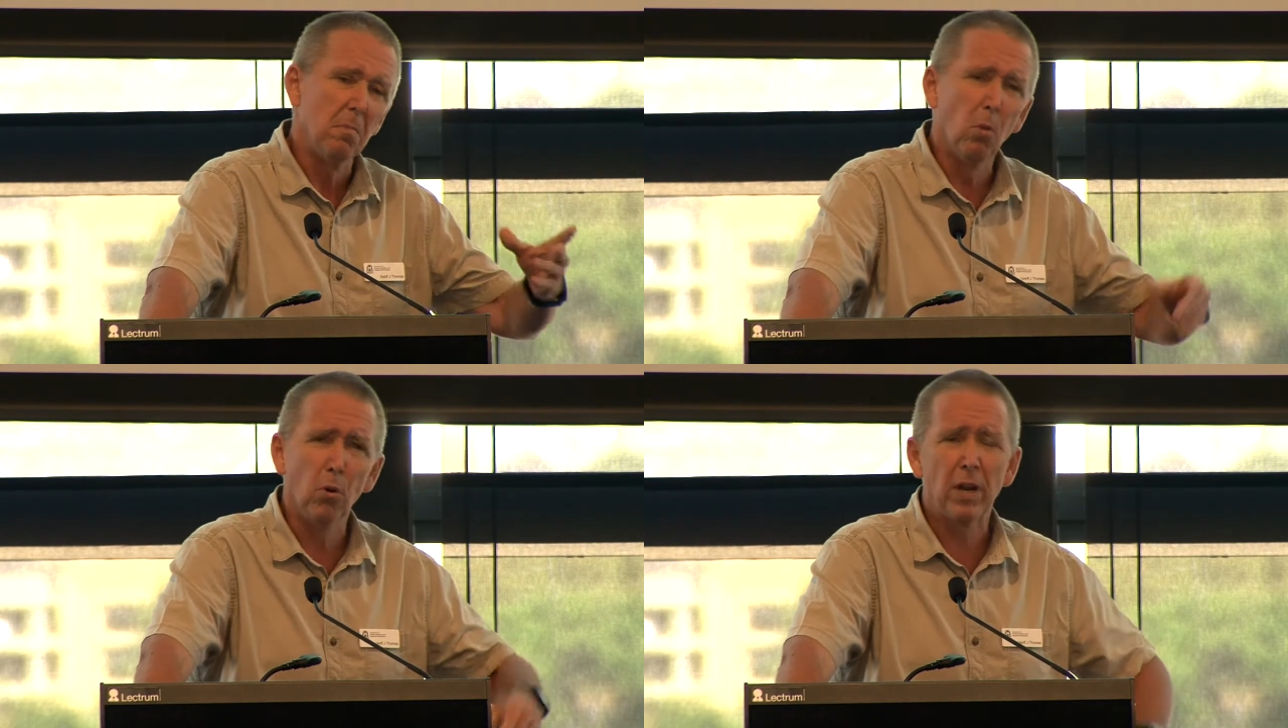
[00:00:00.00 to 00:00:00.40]

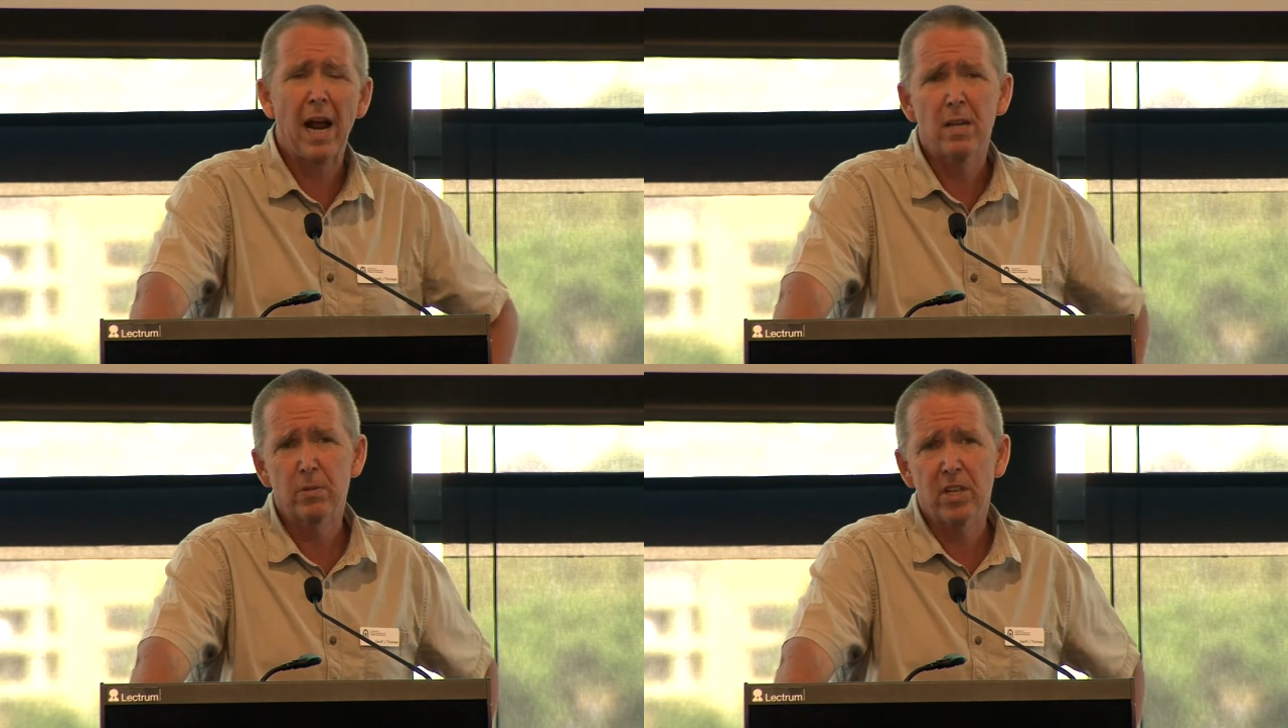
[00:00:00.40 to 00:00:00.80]
More than
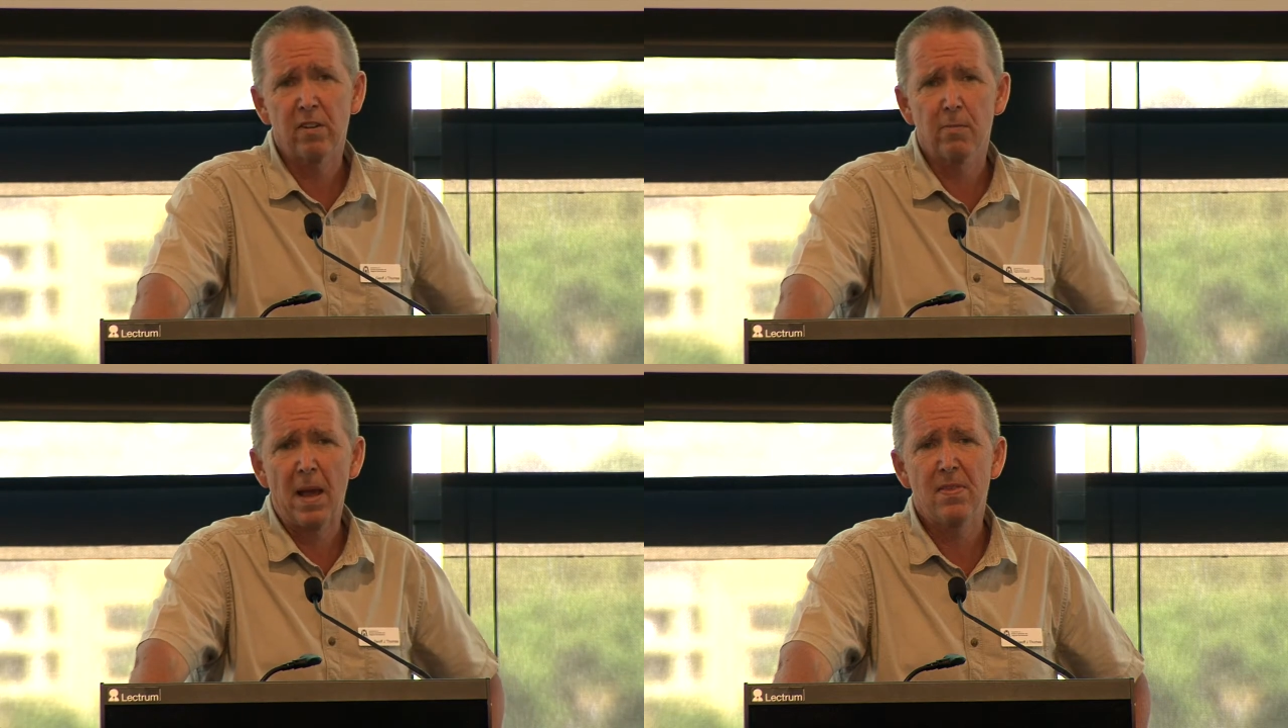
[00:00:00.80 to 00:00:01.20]
80%
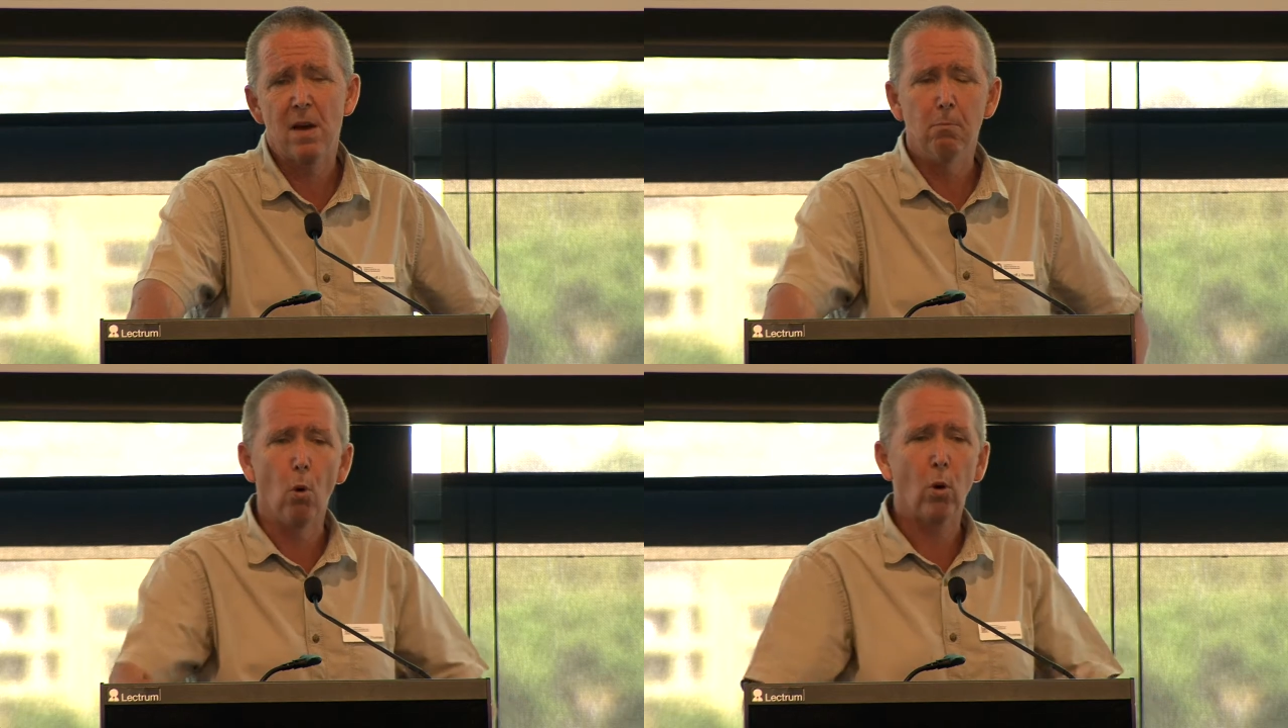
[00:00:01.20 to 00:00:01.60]
of them had
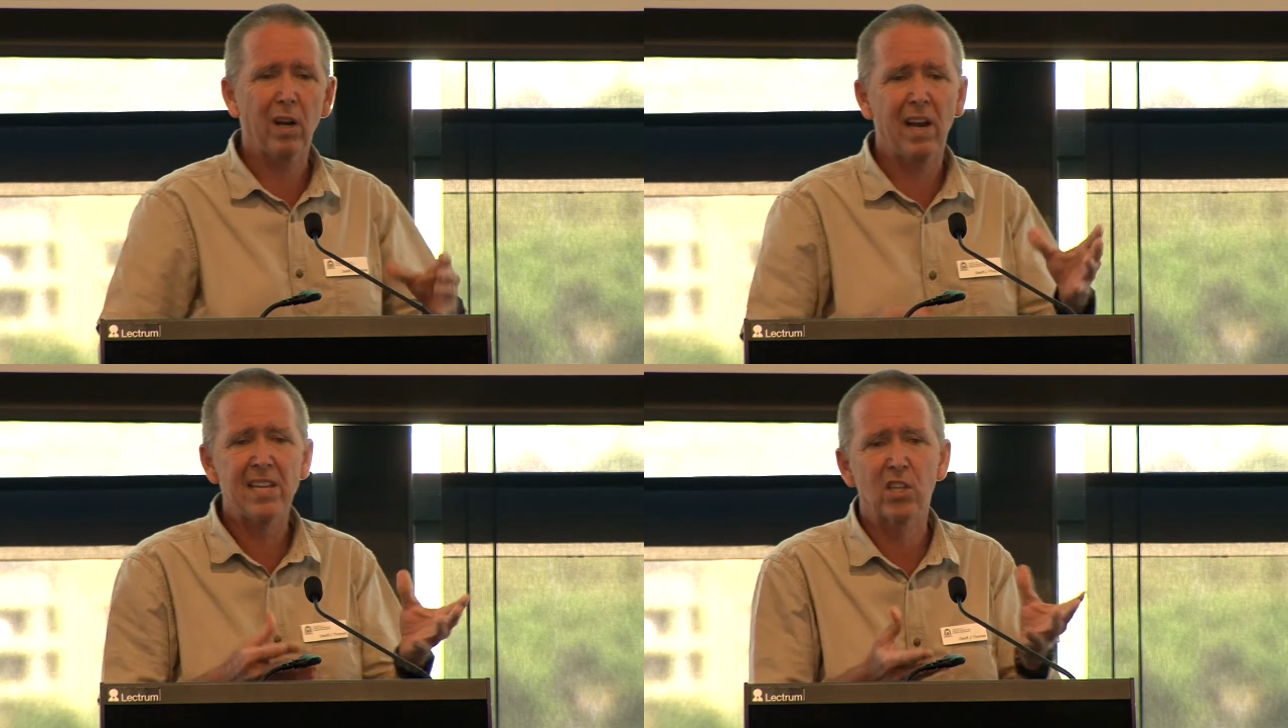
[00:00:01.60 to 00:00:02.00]
that more
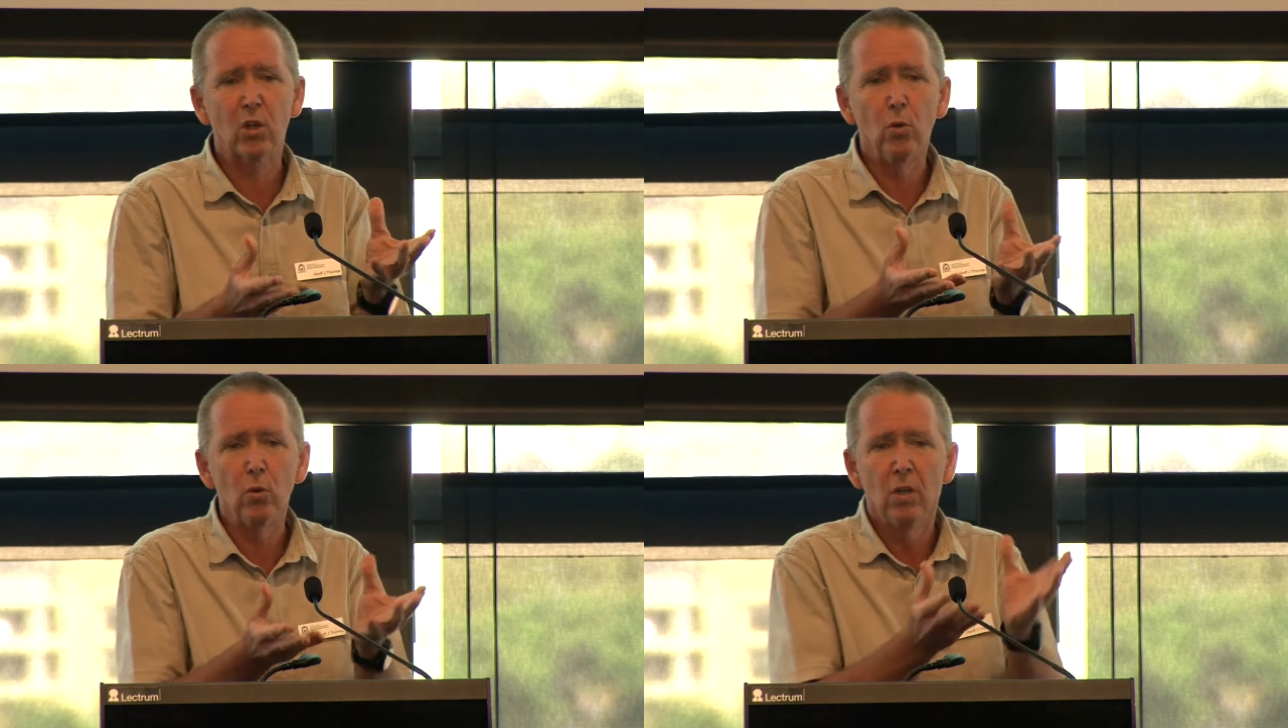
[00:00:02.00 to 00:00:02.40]

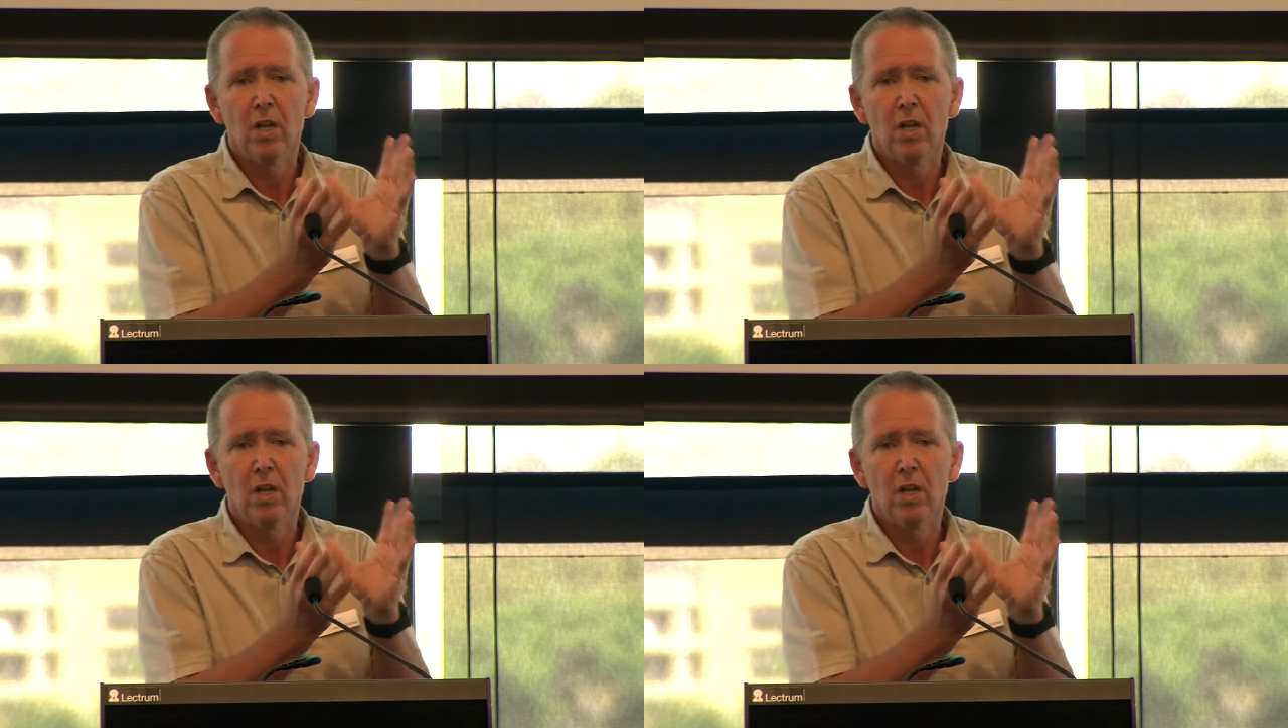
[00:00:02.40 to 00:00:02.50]
classical,